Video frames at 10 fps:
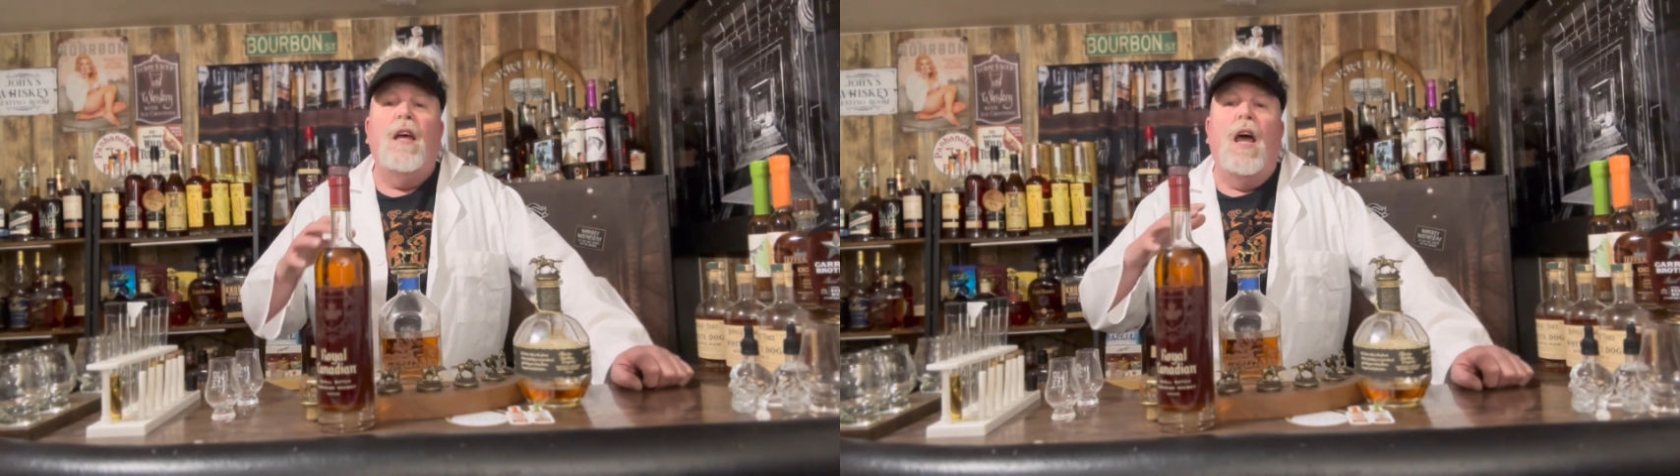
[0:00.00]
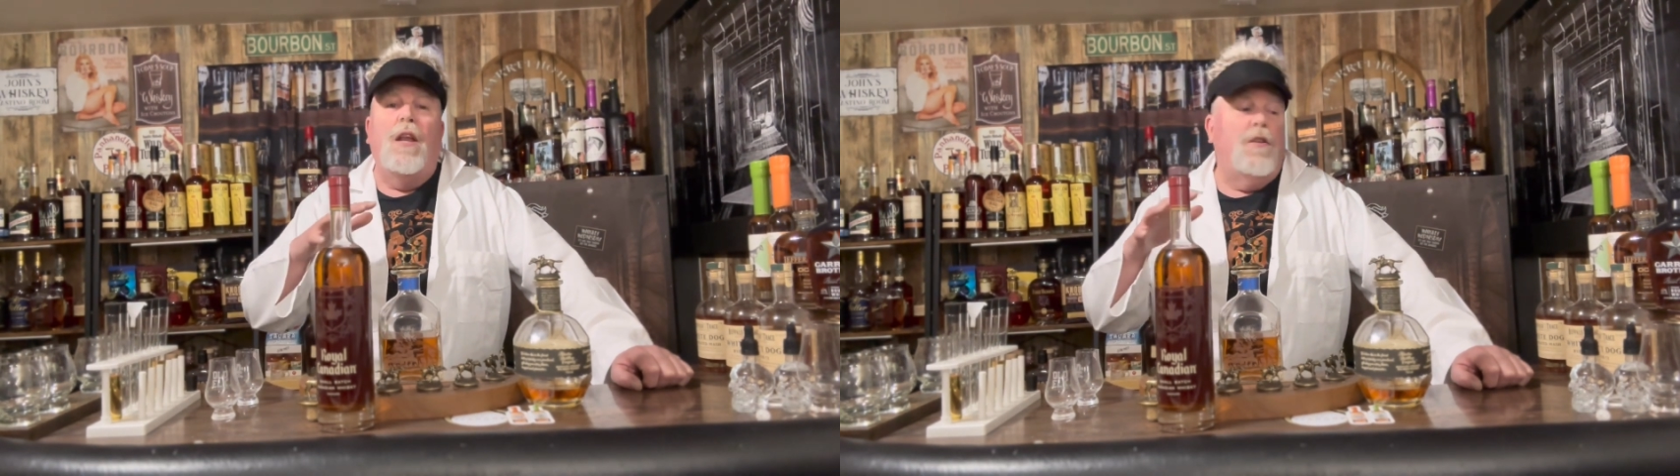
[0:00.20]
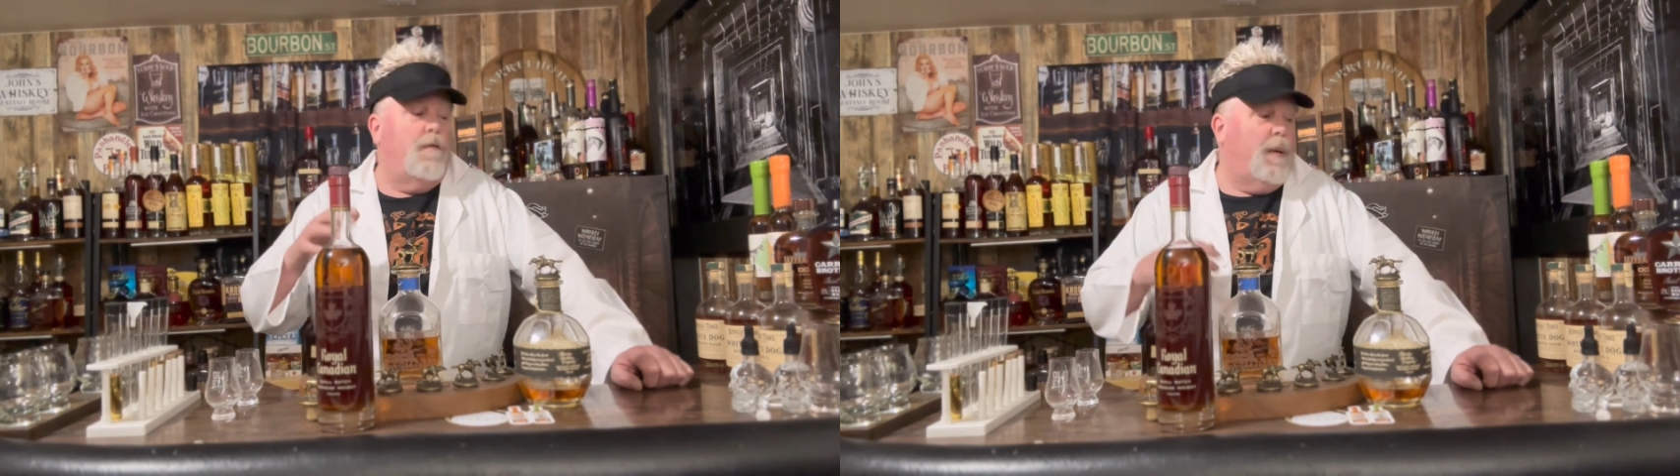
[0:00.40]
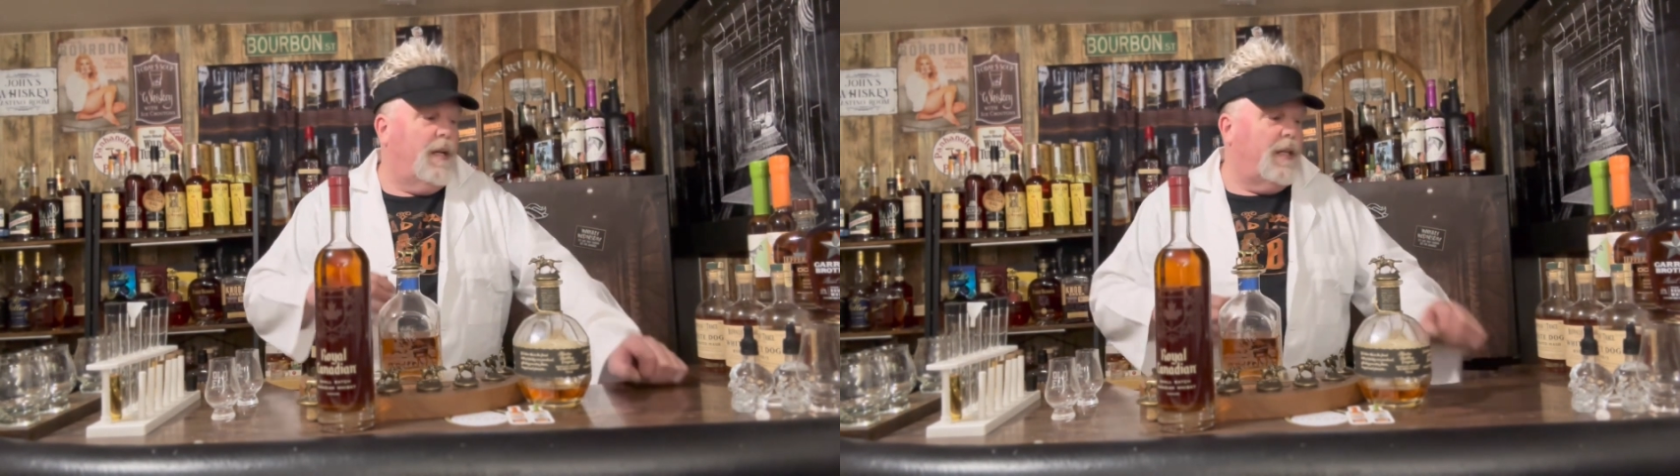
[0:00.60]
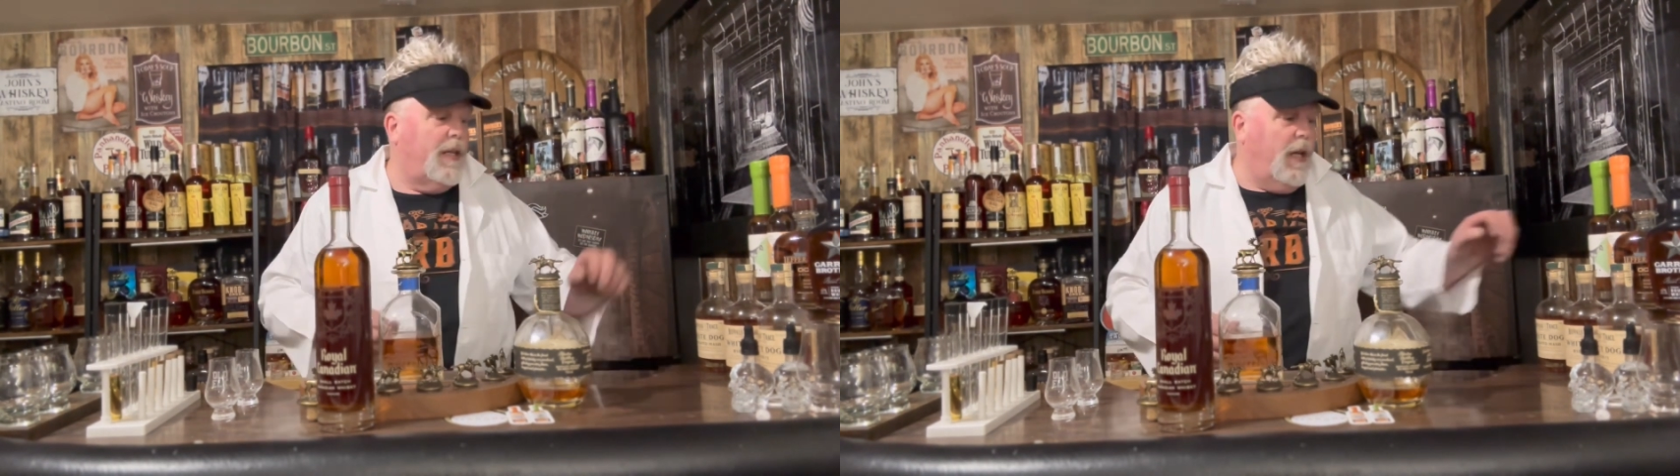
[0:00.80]
and you've
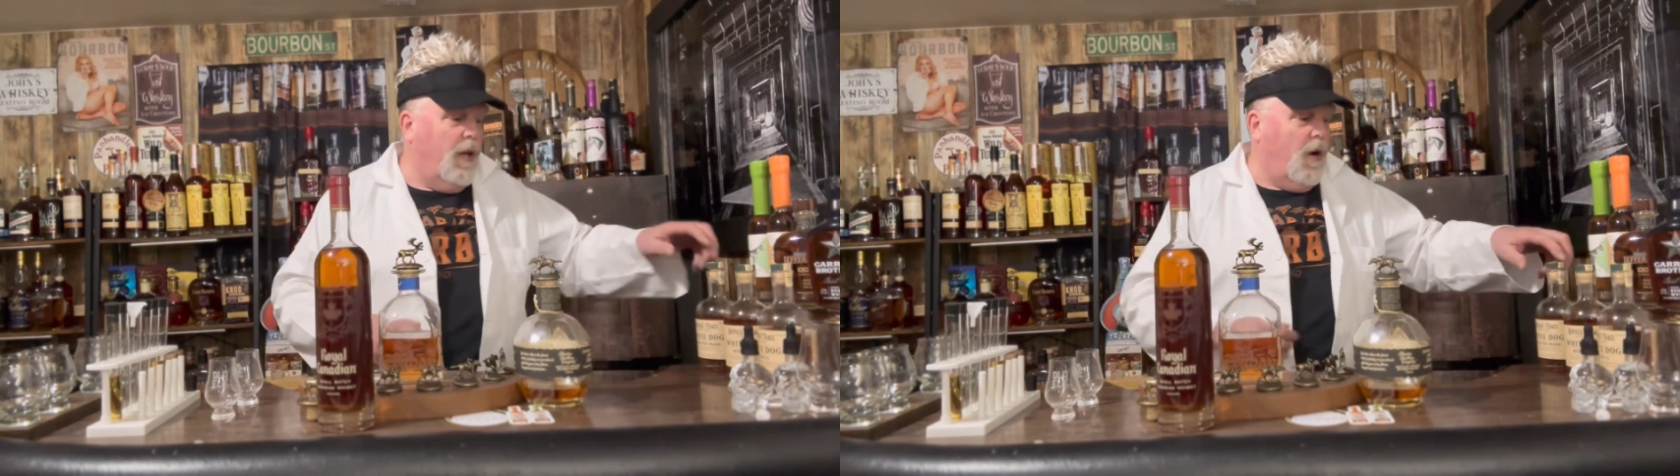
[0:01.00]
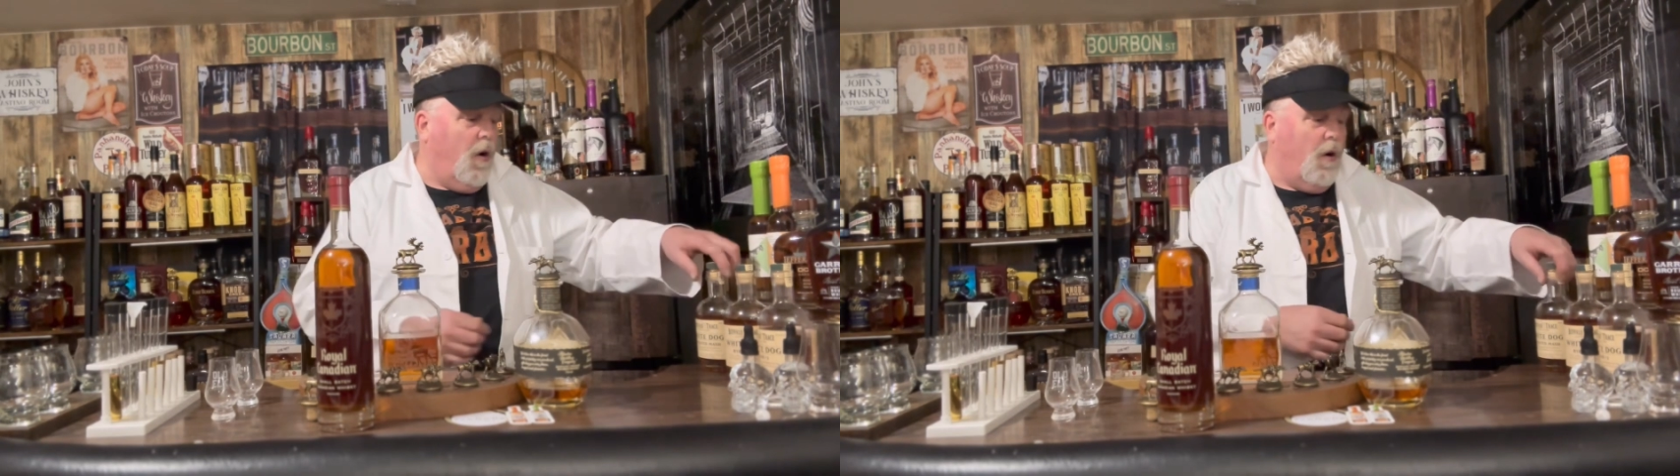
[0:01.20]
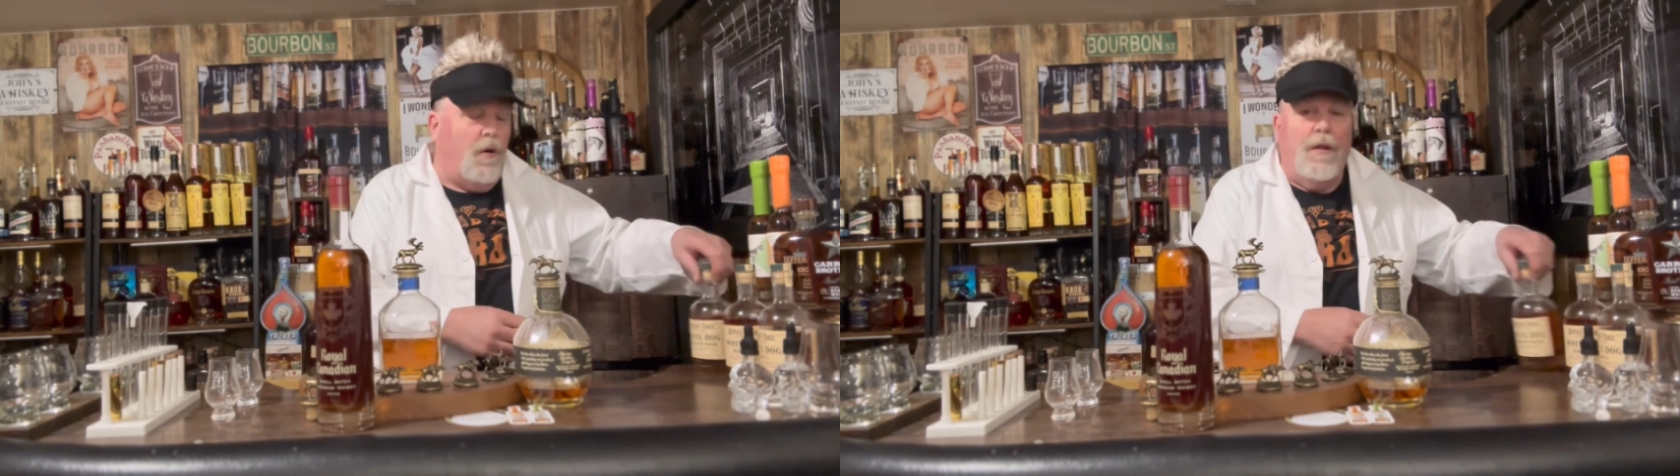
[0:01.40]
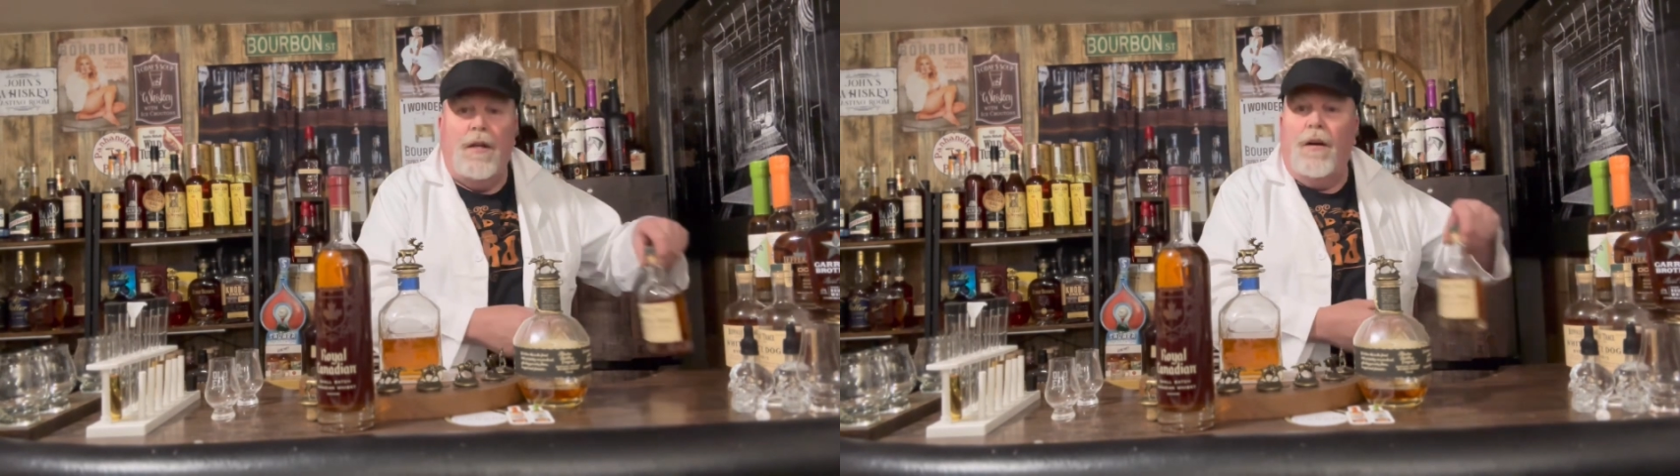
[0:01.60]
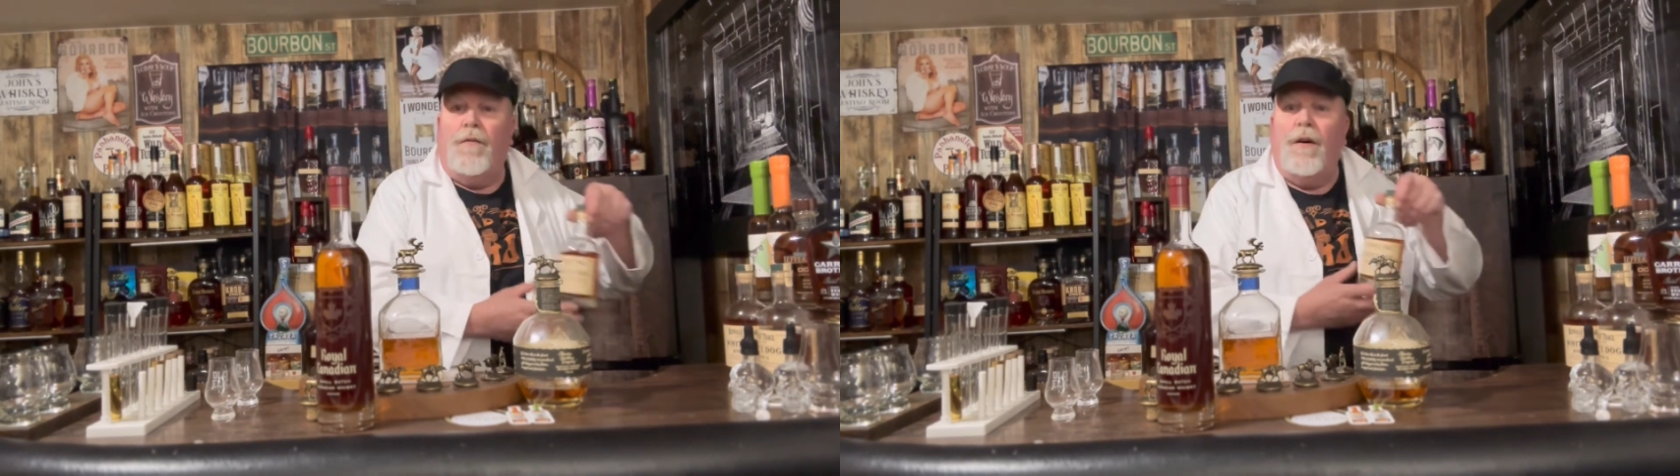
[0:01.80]
been seeing all the
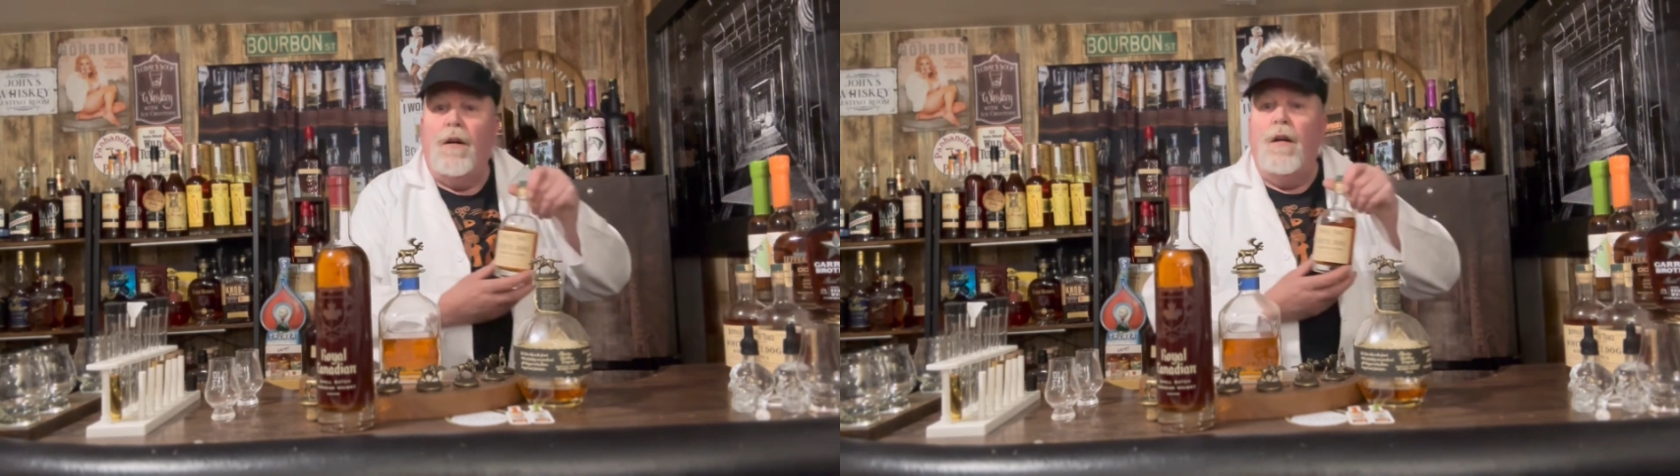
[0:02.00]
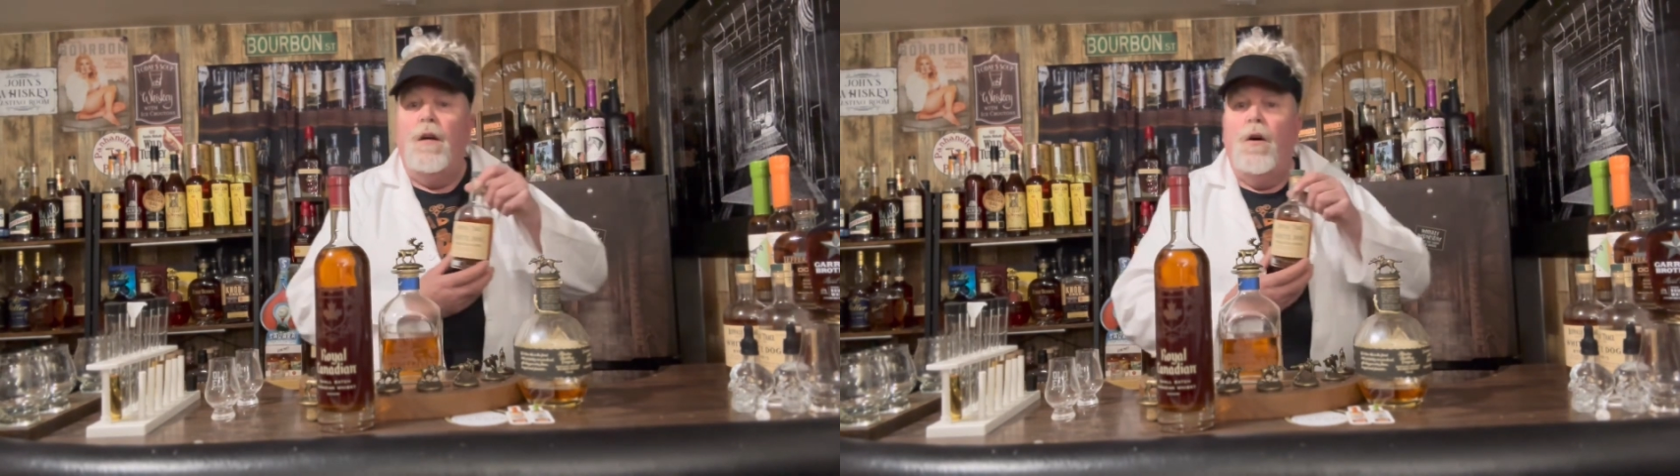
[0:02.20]
different